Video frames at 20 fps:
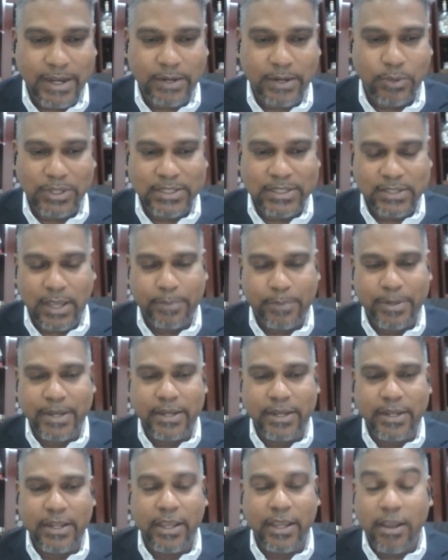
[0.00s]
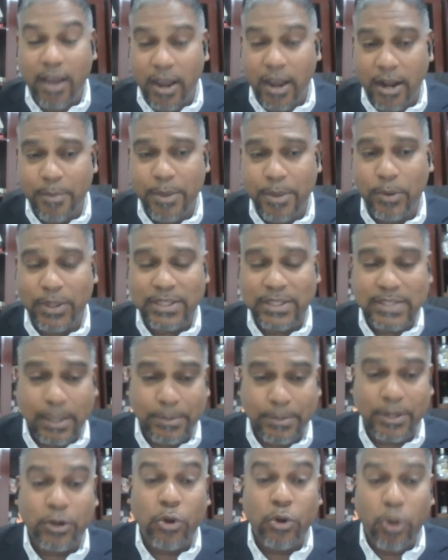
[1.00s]
and what is happening in the economy, what is
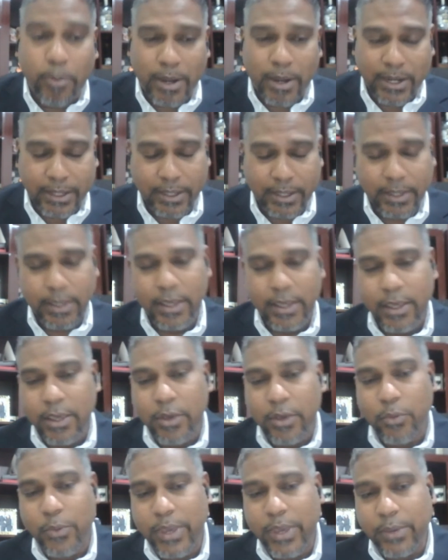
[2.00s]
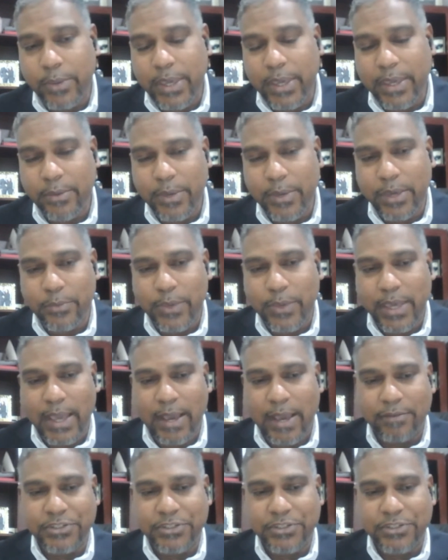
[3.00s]
happening globally. We have